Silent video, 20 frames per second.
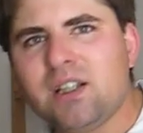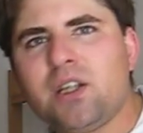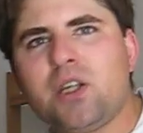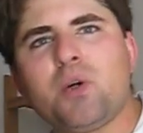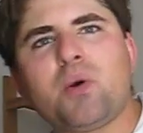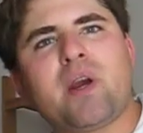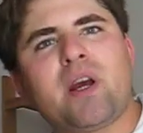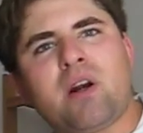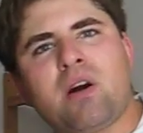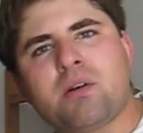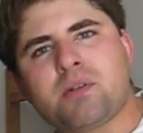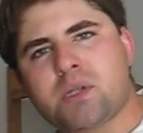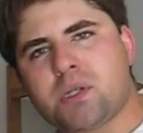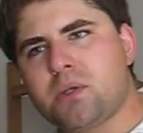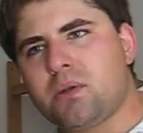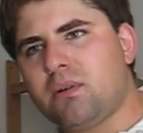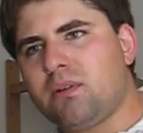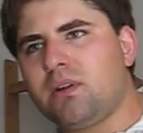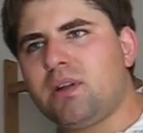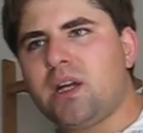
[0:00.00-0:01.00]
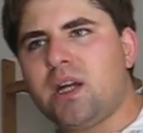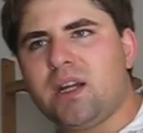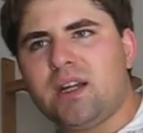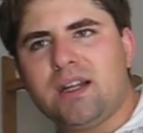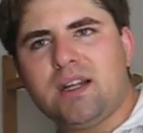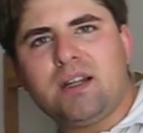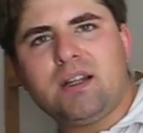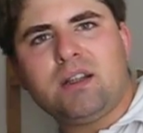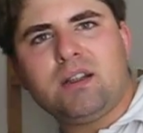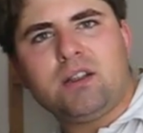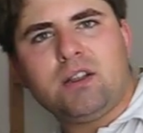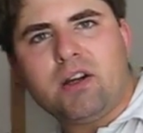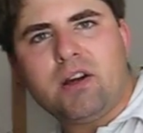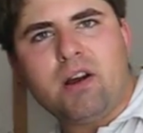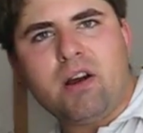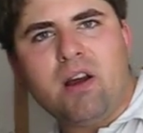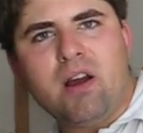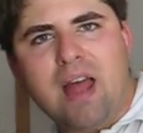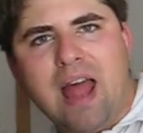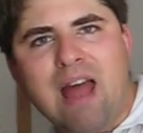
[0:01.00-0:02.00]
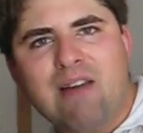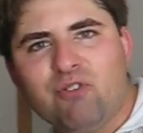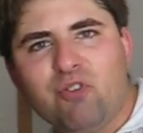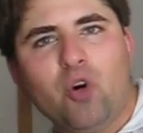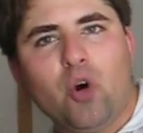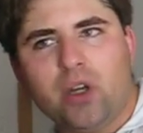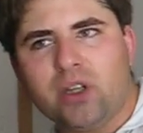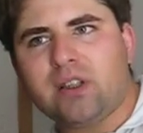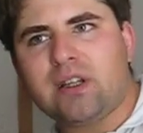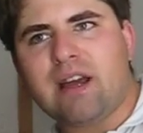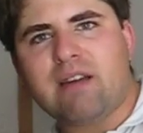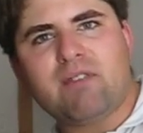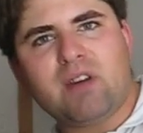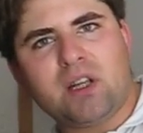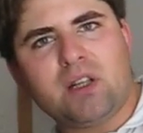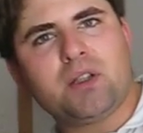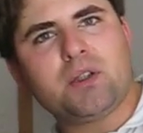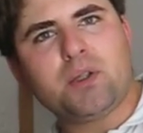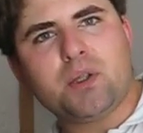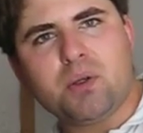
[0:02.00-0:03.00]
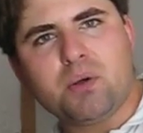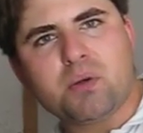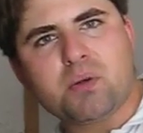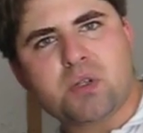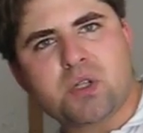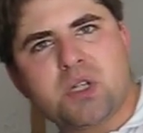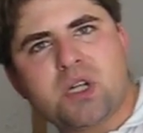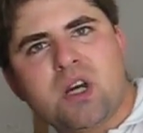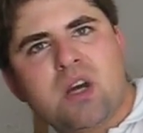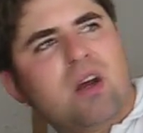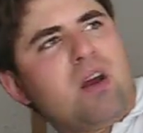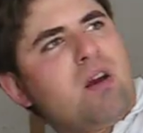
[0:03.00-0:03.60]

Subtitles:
You can also avoid having to use